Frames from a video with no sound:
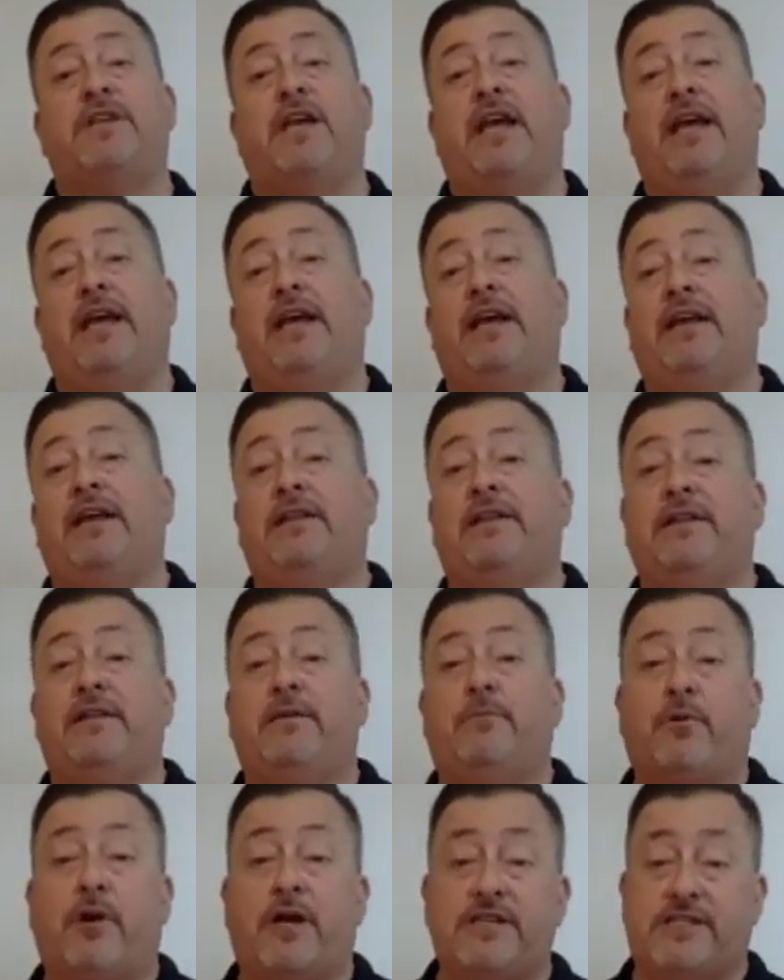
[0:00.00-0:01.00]
and the
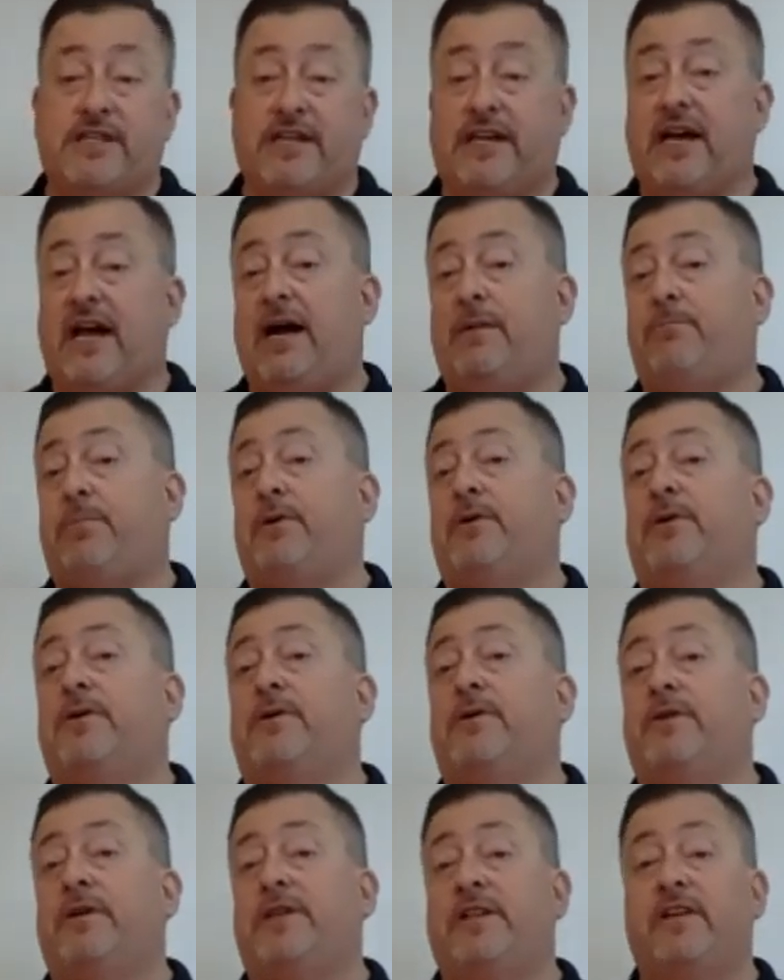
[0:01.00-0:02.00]
price of
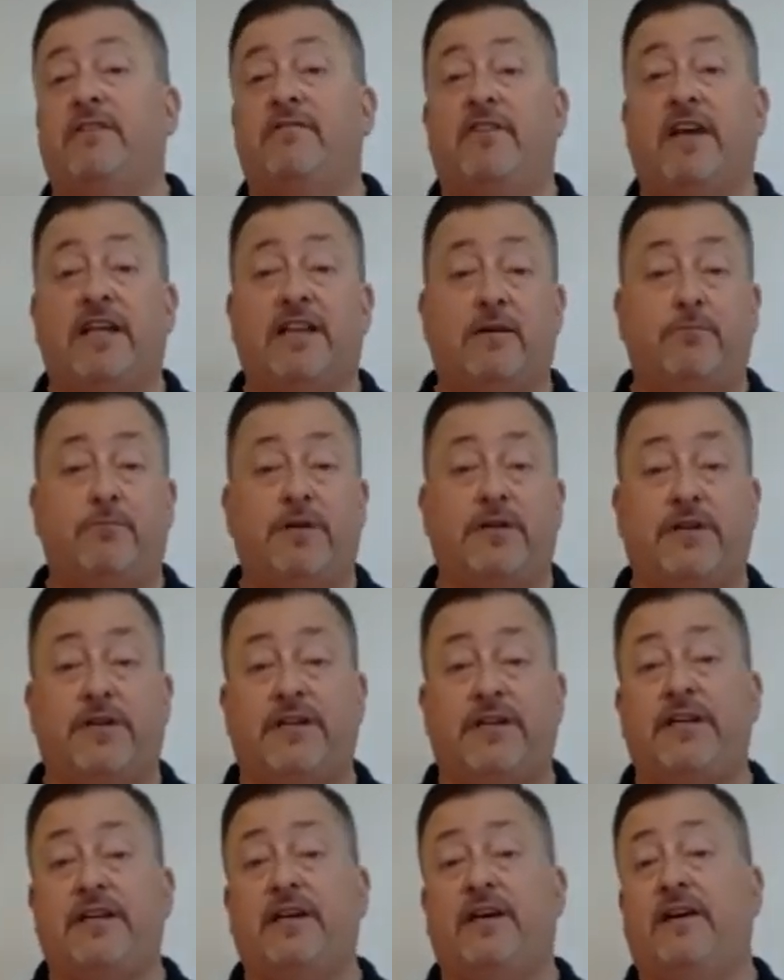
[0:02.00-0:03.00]
copper and the
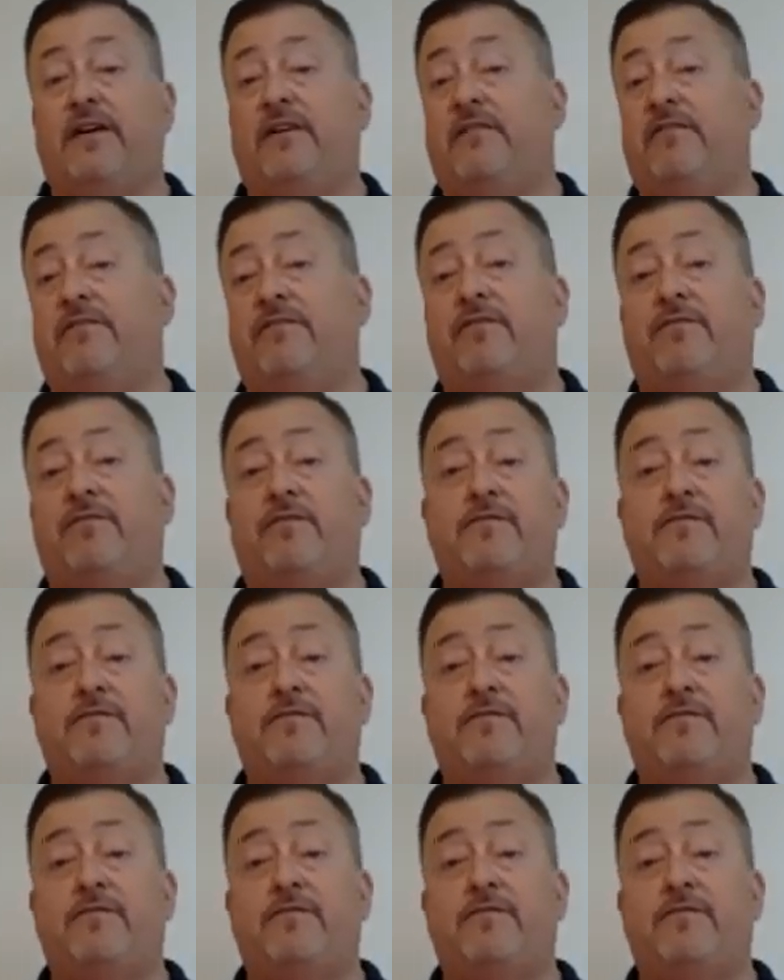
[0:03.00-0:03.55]
availability of